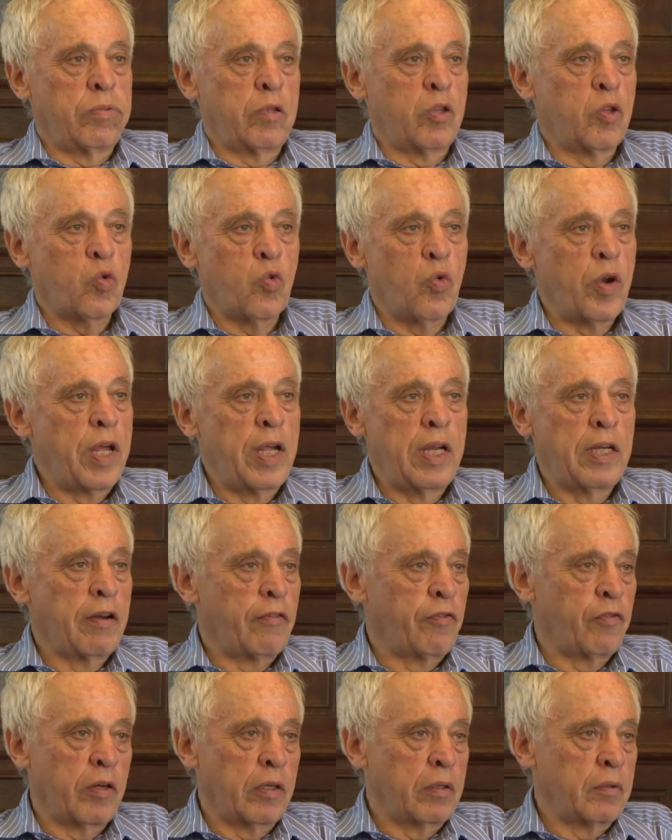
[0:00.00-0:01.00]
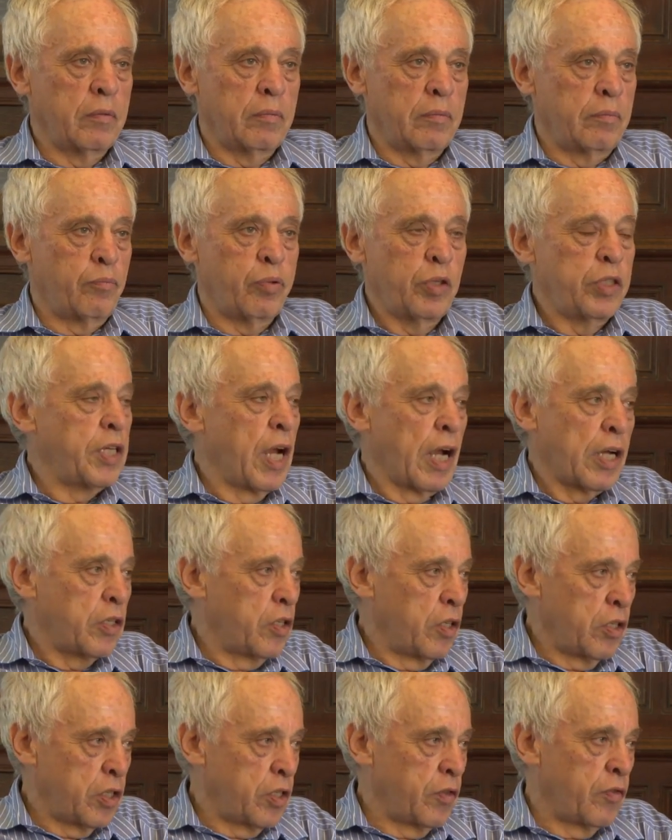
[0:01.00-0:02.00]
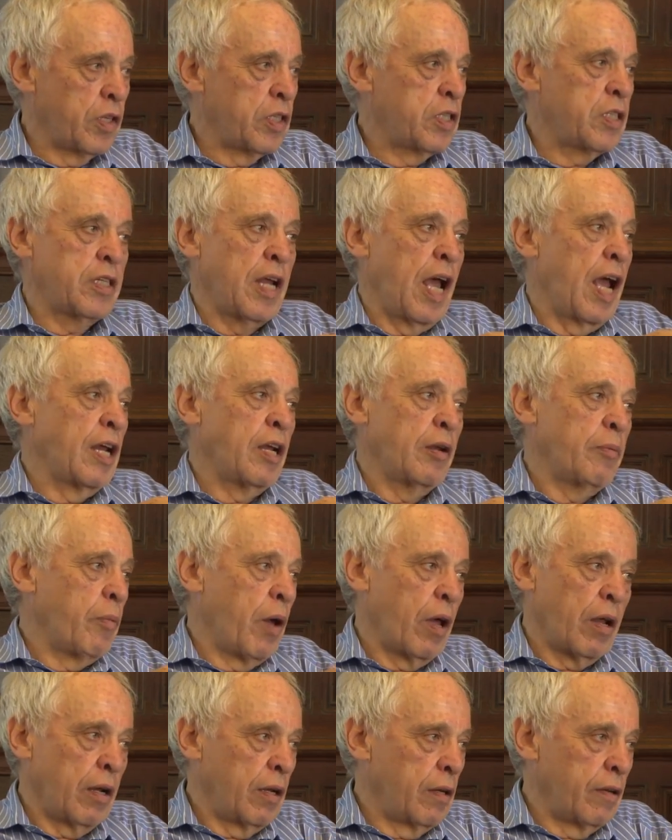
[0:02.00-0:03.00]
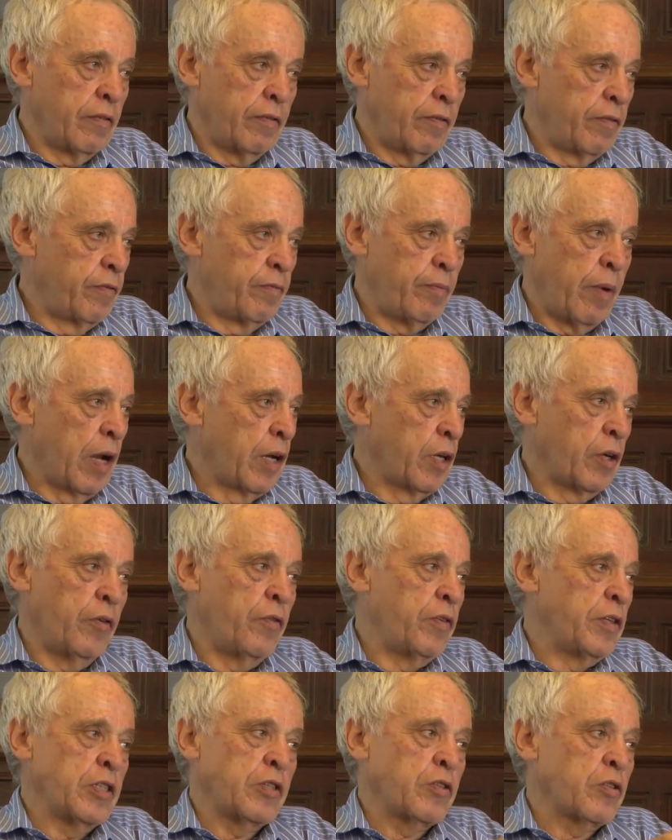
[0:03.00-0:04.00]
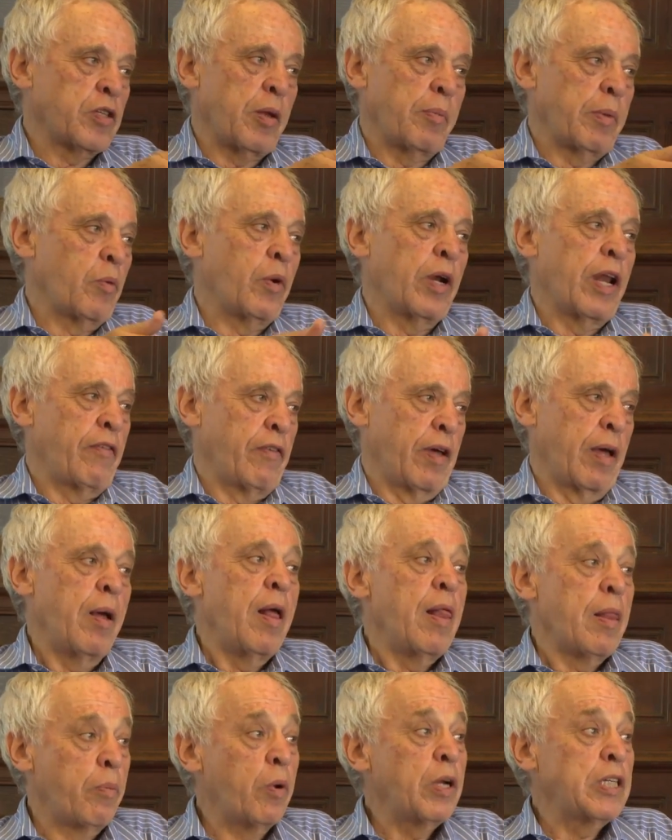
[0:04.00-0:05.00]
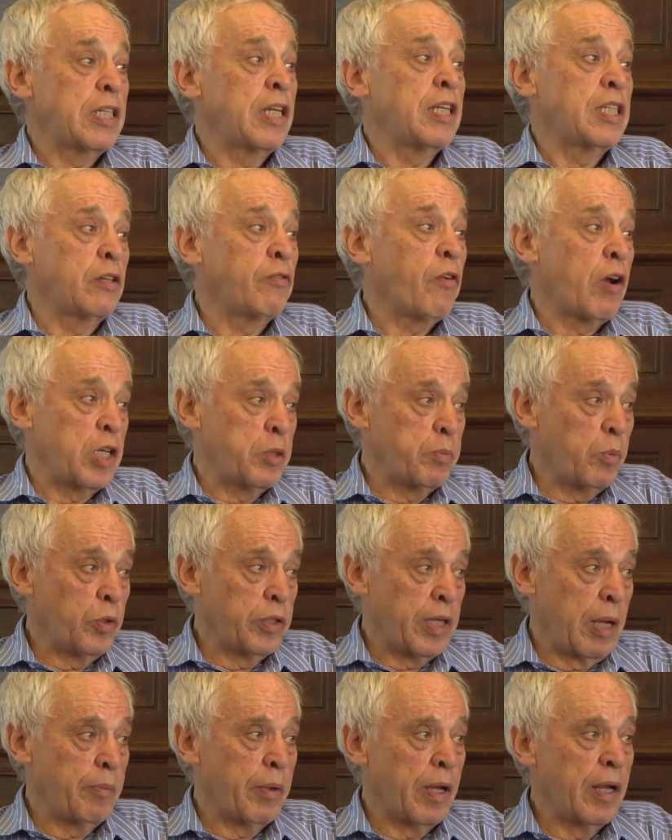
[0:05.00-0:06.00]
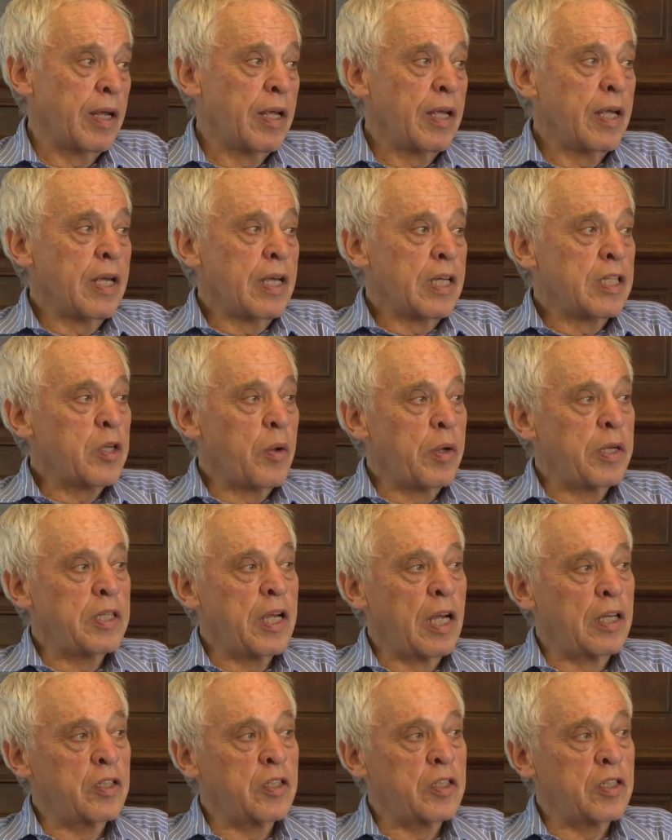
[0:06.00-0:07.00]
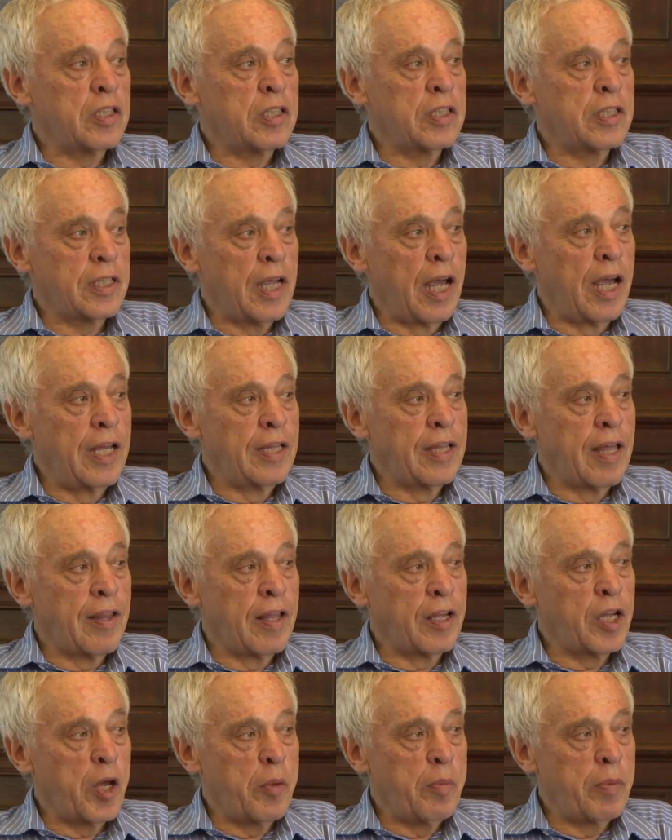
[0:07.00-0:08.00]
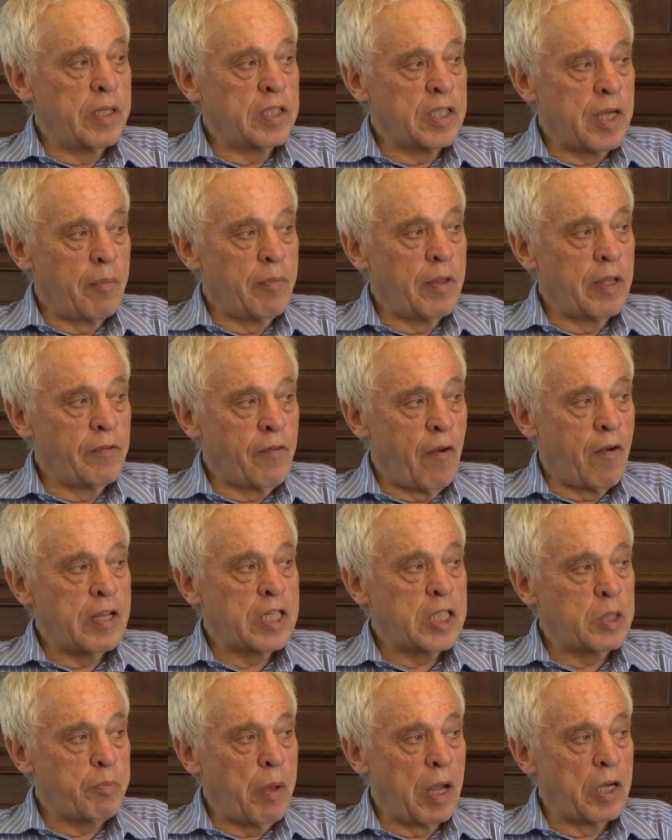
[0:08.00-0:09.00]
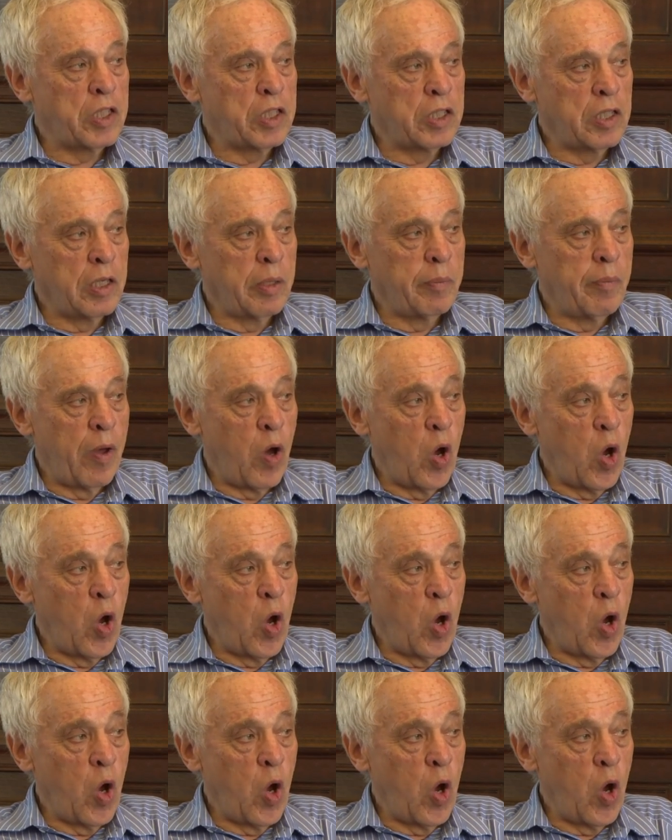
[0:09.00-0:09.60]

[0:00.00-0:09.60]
three different projections of the standard model of particle physics or something, whatever. What is it? It's a very small number. So it does say that there could be something very special